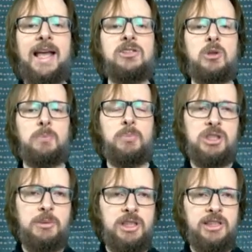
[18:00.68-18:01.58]
has the
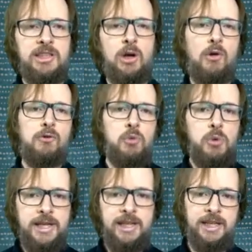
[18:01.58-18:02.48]
possibility of
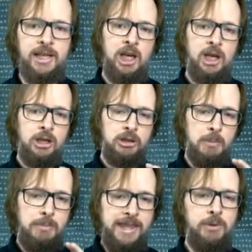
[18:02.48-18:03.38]
reading
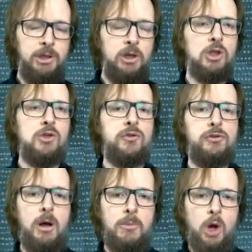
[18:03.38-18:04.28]
the binary logs
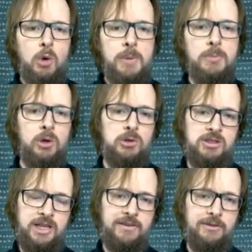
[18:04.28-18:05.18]
from a remote
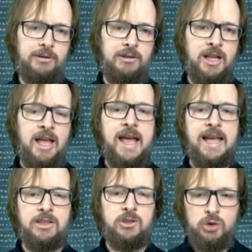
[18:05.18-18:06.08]
server
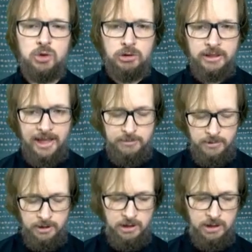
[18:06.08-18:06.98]
and store
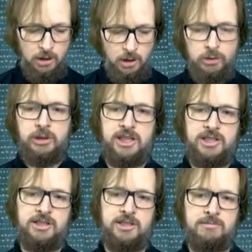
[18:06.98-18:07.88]
them on the
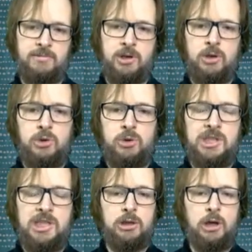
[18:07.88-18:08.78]
disk
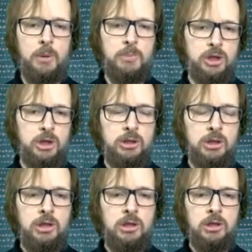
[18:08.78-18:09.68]
using the option
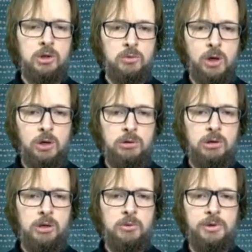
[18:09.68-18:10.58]
raw
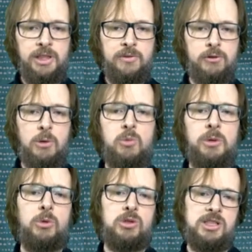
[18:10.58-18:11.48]
read from
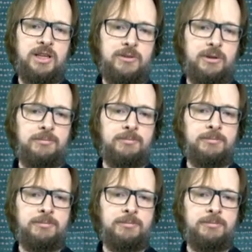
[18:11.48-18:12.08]
remote server.